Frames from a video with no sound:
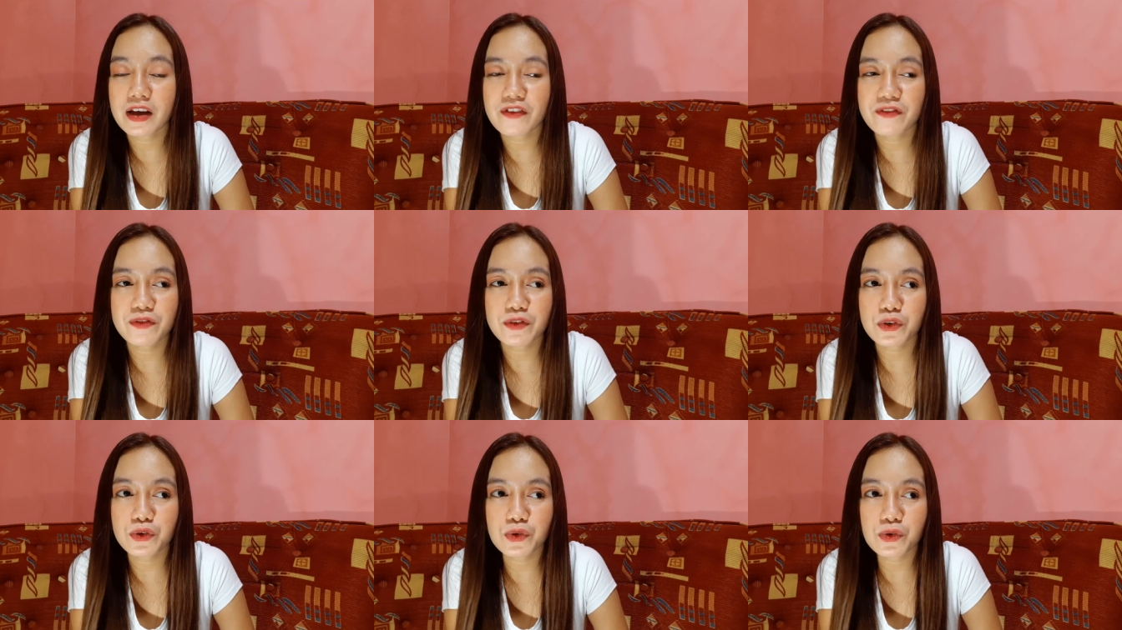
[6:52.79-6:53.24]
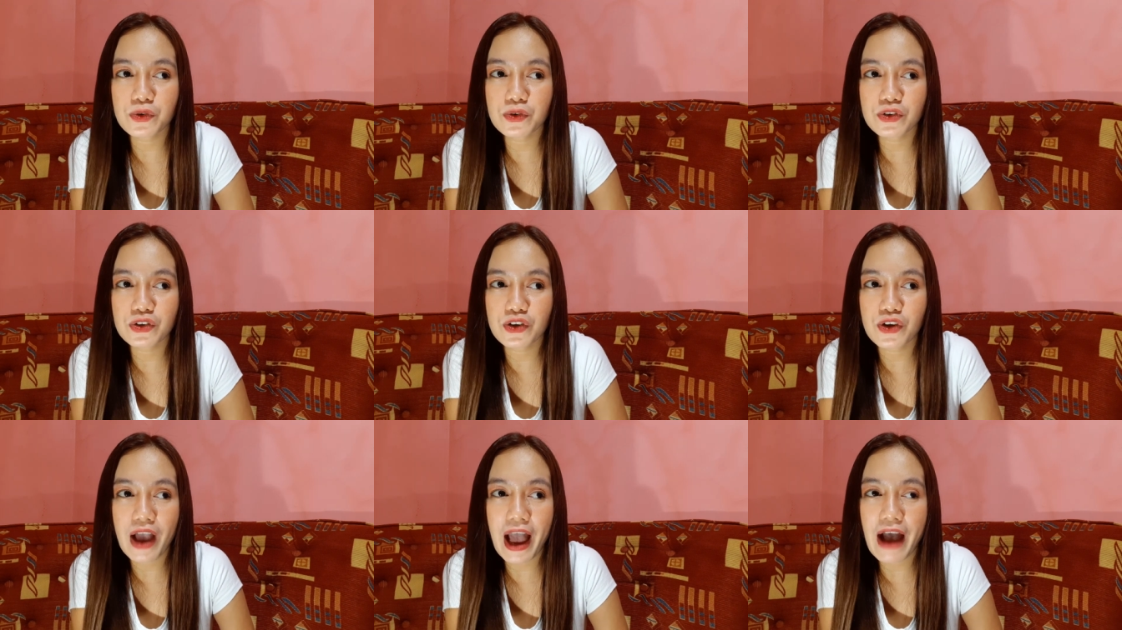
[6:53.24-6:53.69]
if you
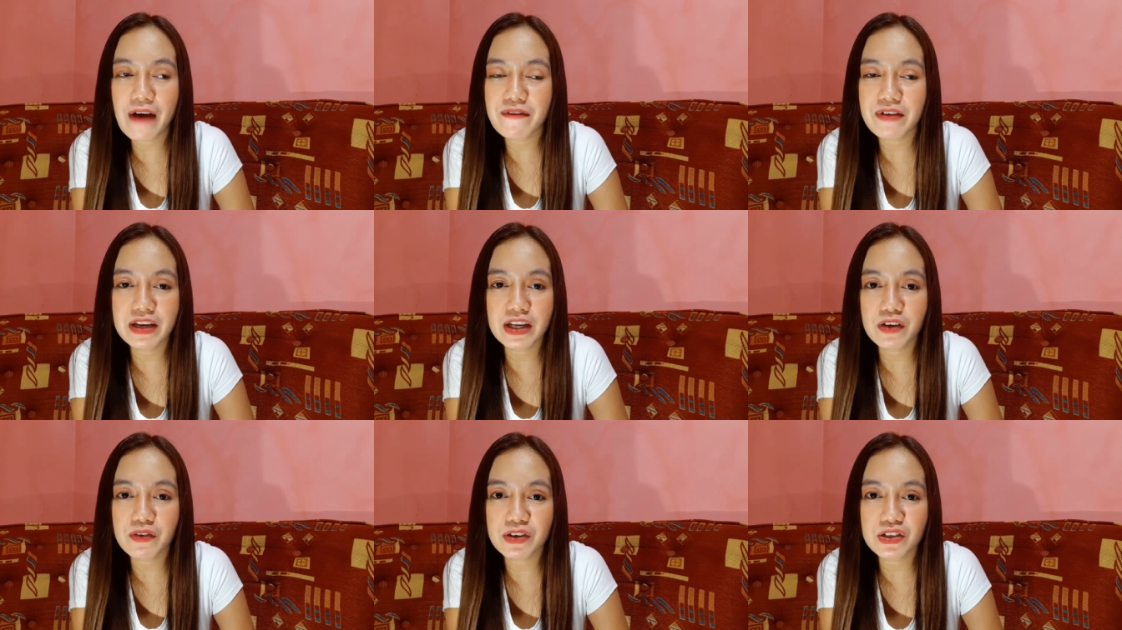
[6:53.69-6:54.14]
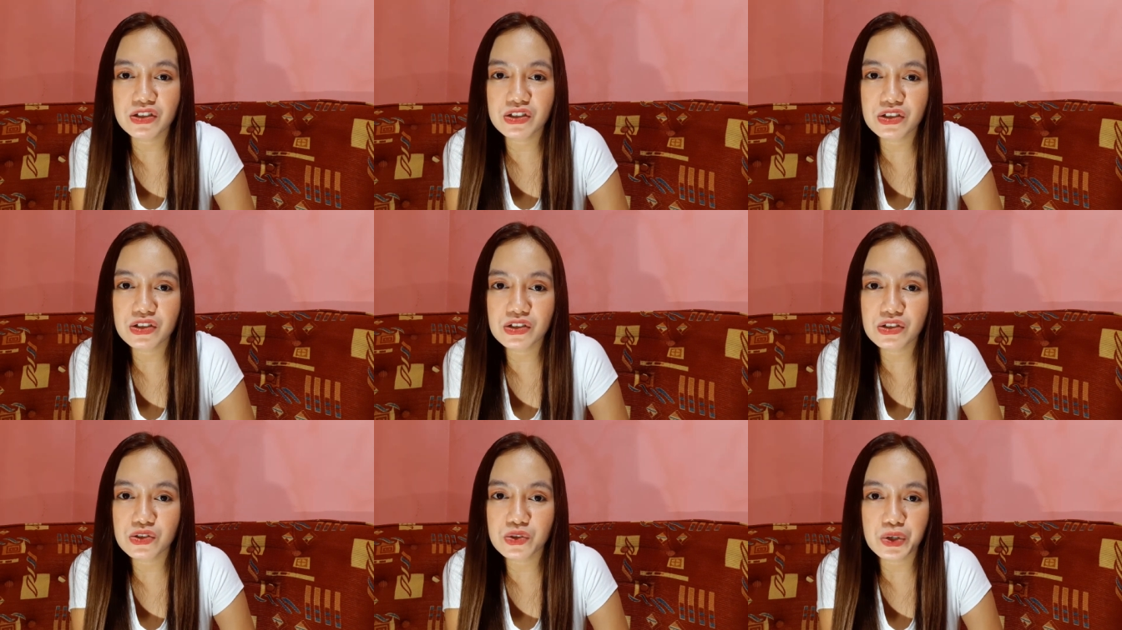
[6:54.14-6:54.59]
you have any
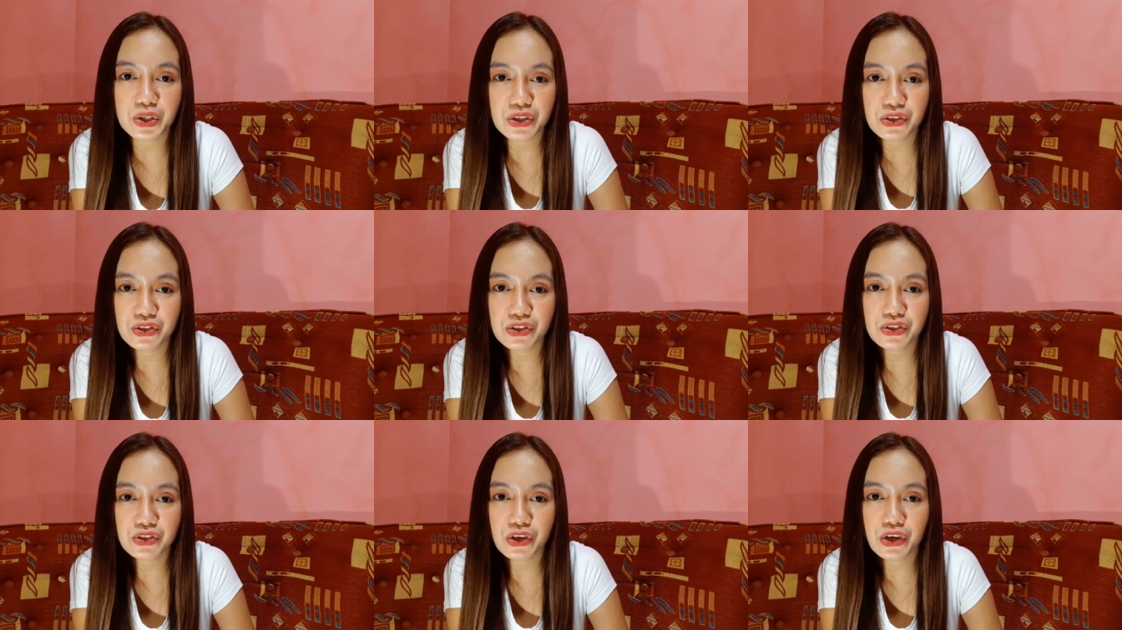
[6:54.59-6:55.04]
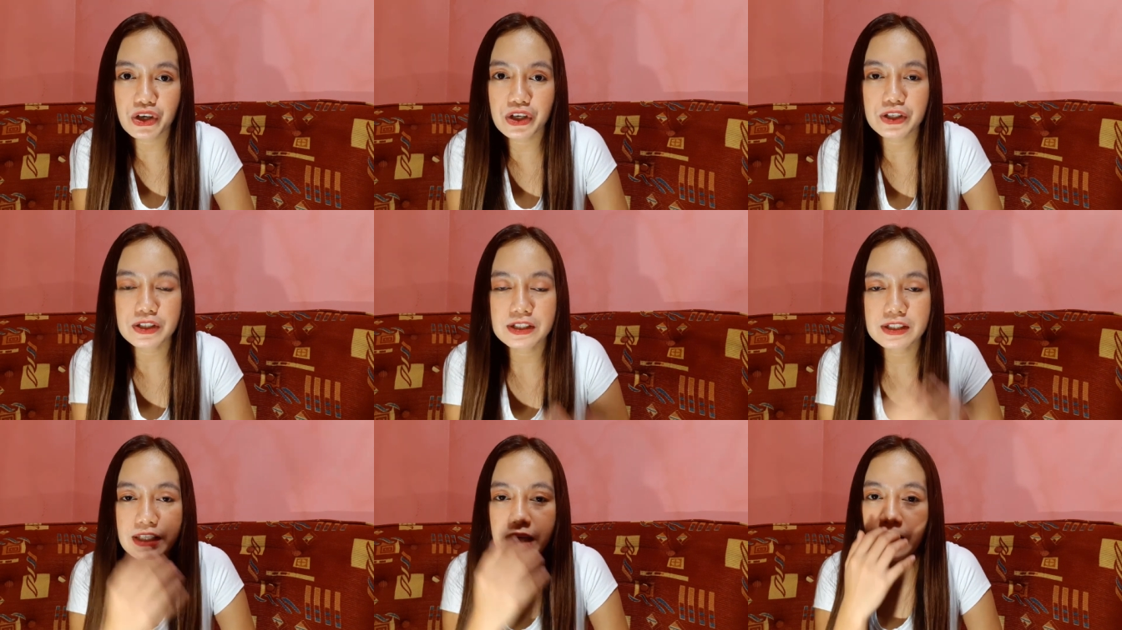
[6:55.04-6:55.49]
questions or
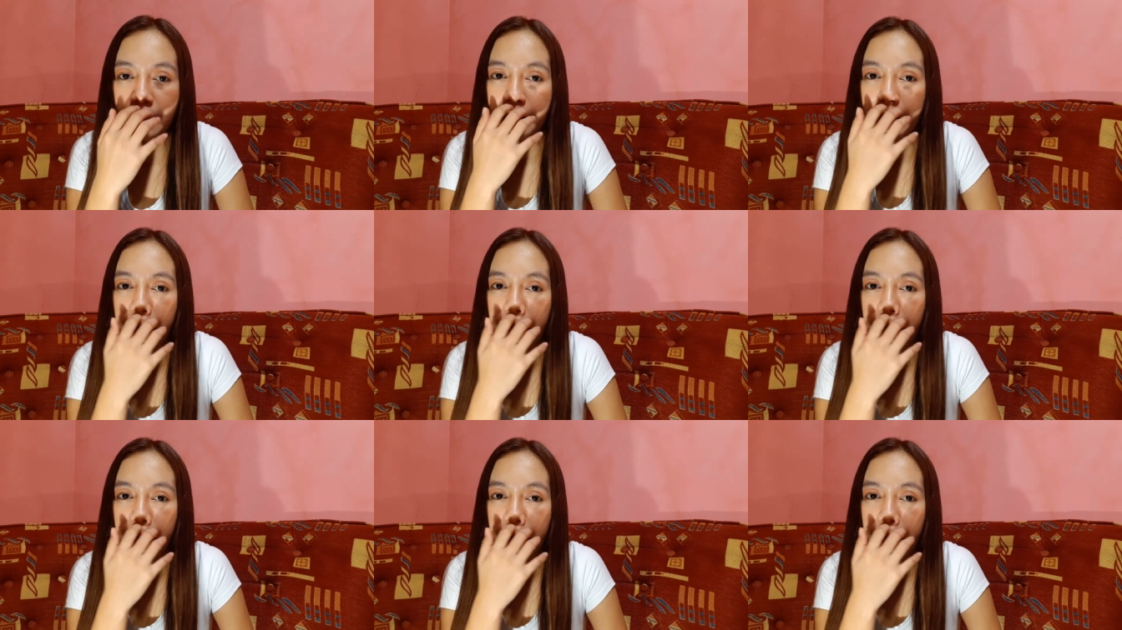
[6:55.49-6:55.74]
concerns